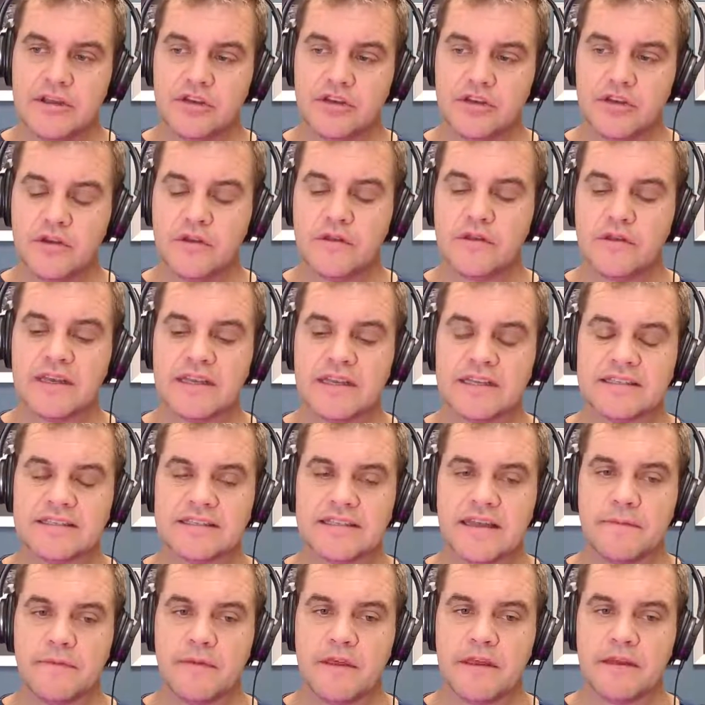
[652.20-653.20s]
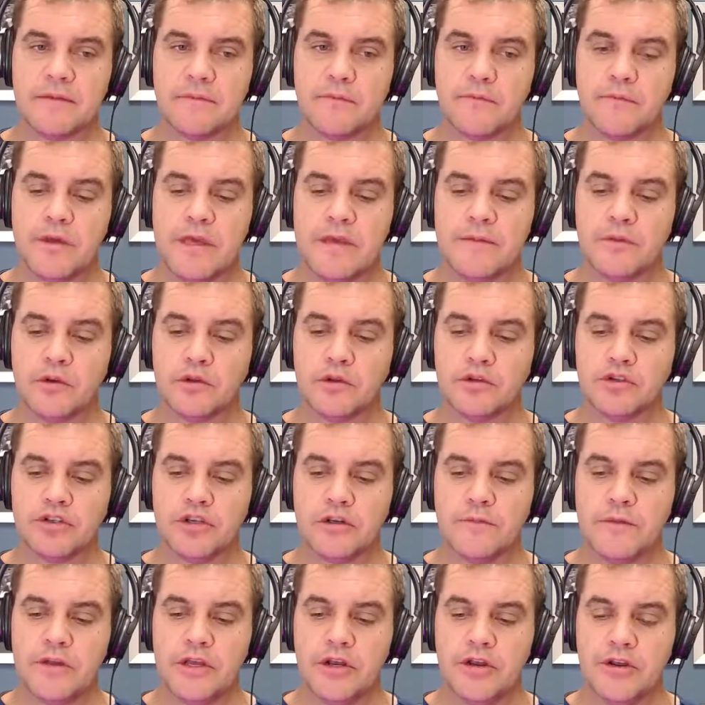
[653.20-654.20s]
do you think it's something people
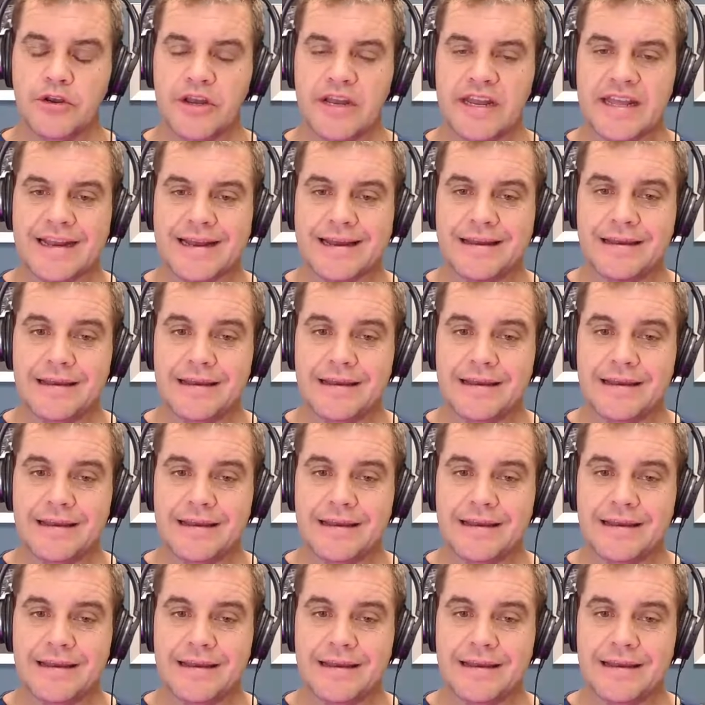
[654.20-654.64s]
should be learning